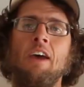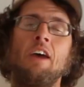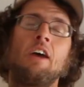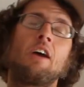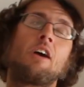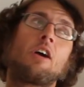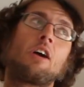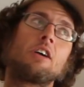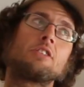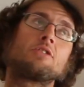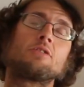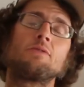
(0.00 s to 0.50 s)

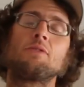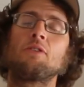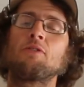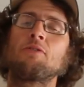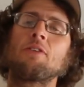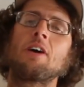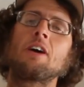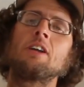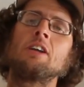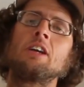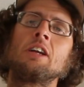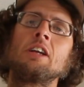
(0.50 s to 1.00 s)
Alright, so if you
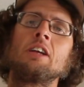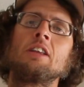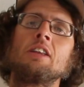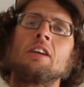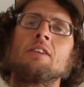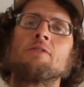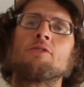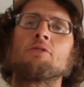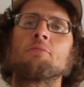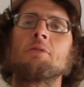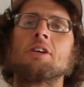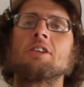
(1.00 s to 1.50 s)
found any of the
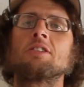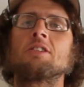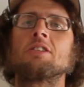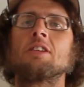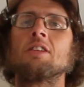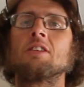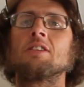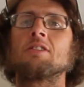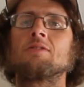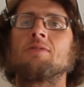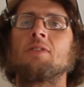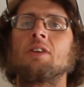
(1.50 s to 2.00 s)
information in
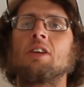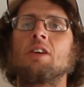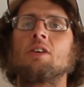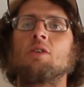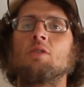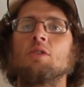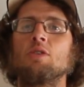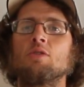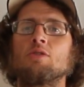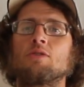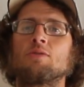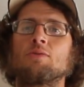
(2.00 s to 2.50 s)
this video
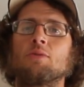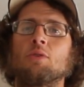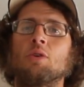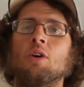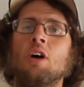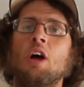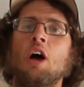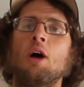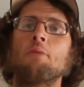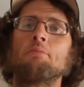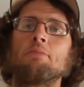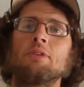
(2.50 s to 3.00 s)
useful,
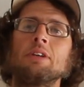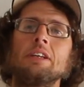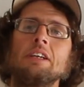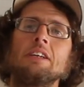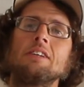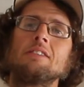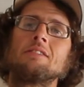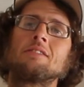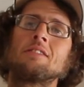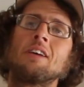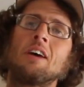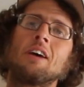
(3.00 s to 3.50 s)

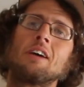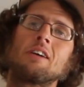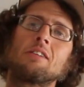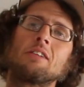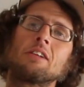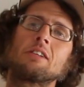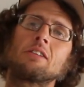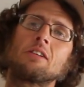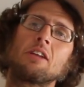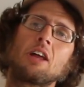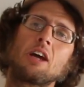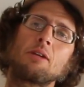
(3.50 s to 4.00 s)
please click
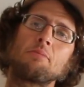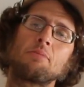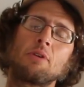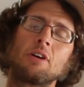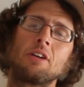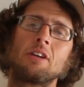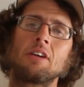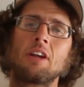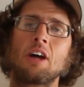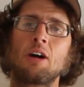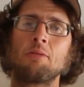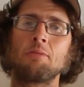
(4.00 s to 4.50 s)
the like
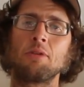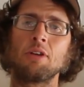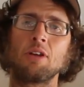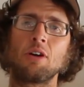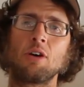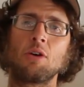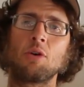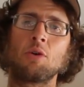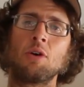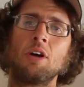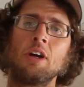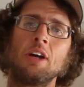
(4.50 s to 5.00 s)
button down
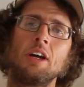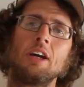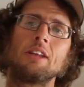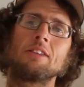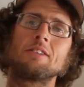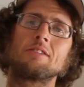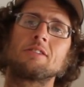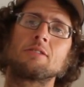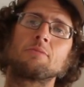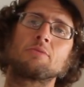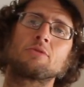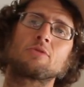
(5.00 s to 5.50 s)
below, hit the
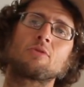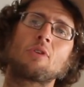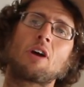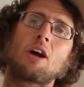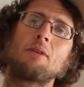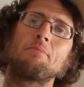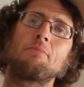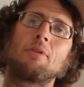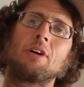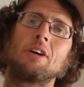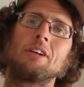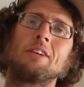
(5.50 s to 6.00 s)

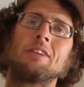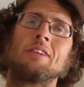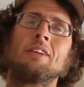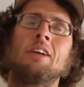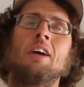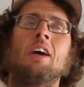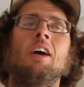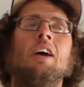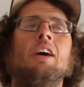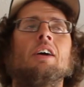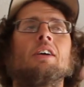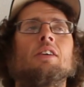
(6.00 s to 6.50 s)
subscribe button,
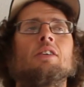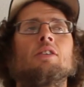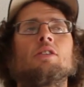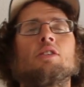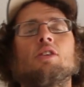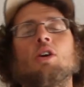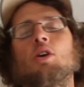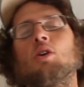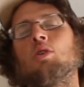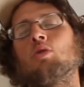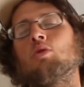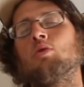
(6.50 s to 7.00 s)

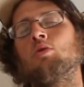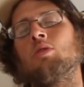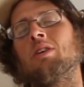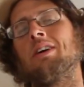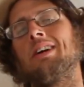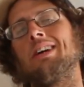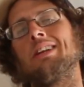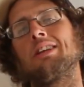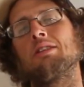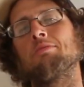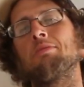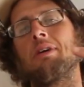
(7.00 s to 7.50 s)
go
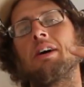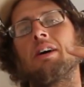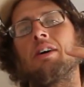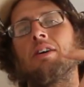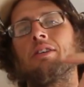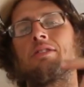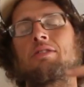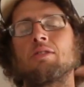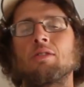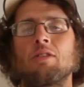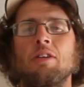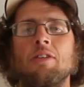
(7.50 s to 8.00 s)
hit the bell,
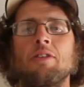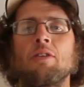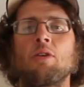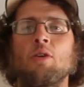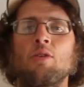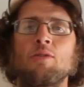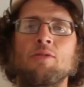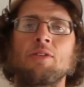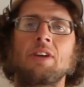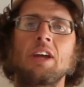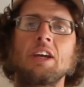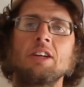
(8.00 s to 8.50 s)
turn on the
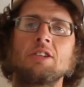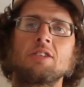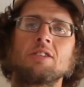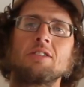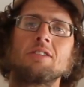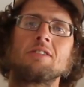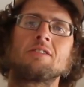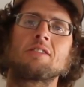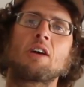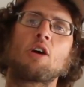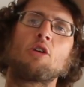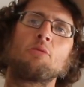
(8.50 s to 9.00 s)

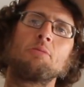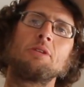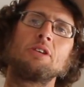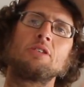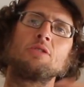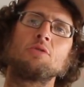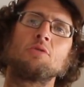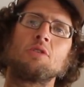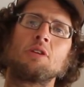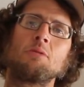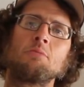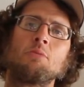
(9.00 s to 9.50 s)
notifications. I'll be
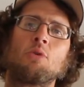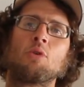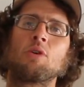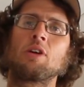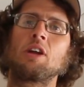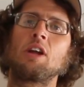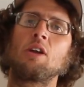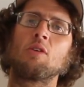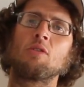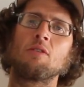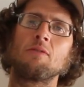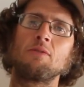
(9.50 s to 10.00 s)
doing more
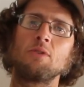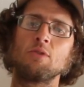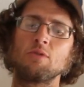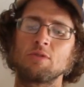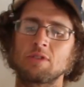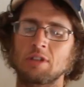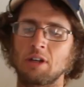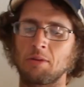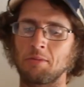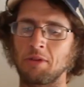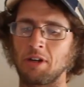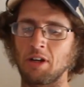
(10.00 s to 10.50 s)
gear reviews
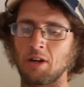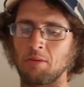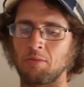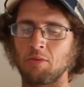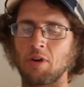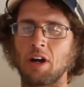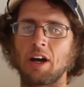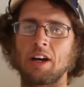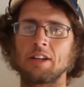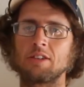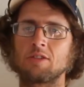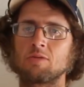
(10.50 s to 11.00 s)
coming up,
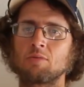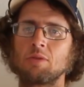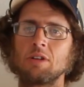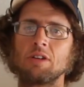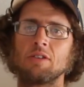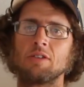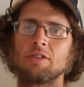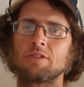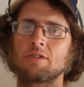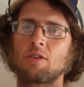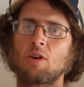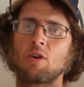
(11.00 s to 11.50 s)
rods,
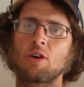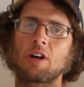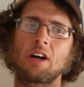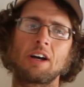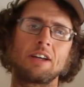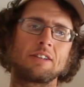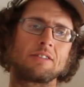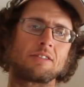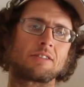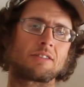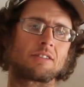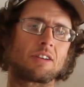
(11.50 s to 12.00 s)
reels, all
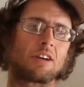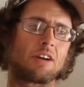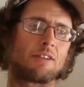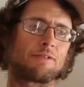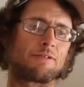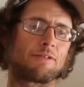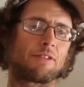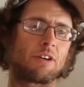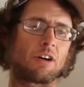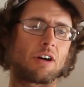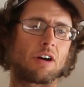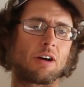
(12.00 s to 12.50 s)
kinds of
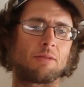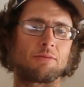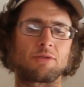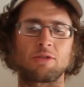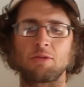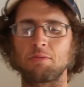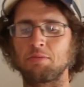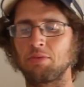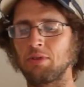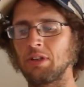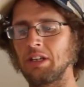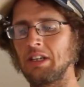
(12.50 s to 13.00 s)
stuff. So
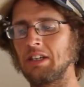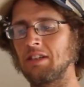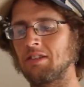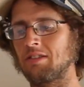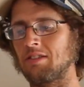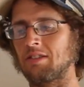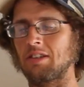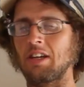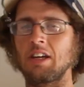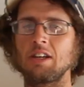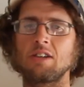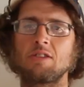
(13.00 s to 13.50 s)
please
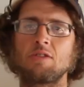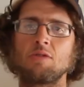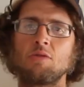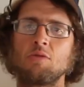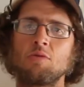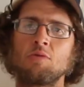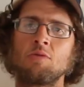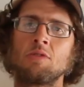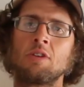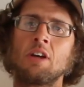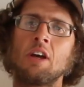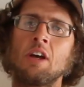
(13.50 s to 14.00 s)
stay
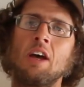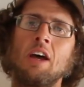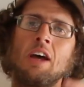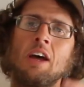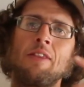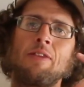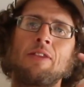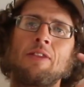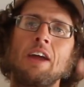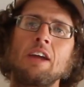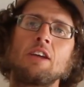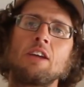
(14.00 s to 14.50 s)
tuned.
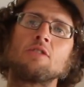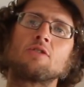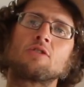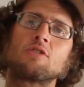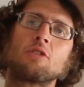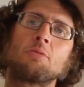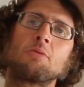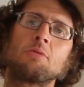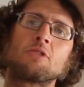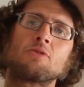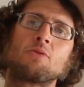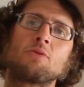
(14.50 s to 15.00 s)
Thank you so
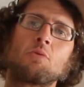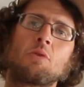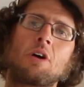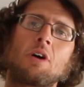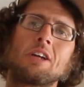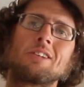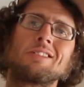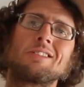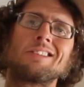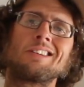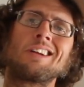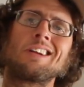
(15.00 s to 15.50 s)
much for
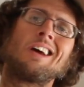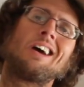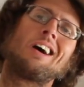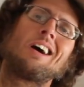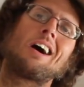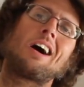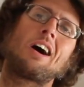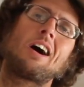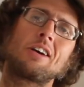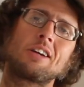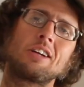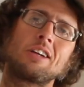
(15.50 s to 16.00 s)
watching.
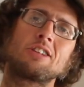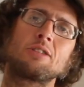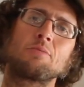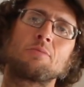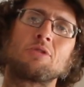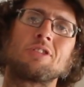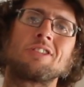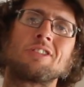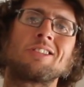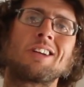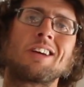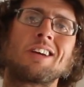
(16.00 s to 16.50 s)
I'll catch up with
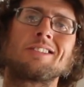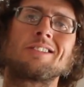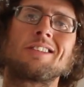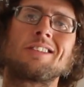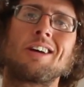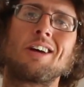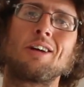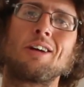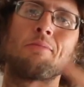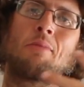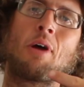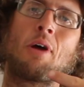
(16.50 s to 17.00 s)
you next
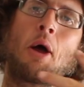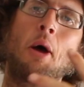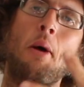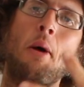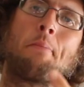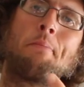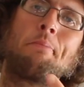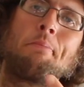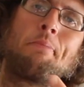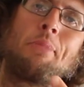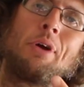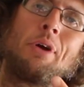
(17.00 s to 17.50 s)
time.
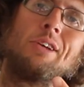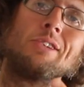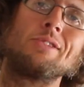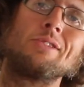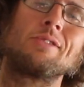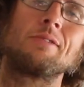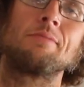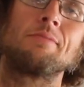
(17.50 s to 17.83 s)
Peace.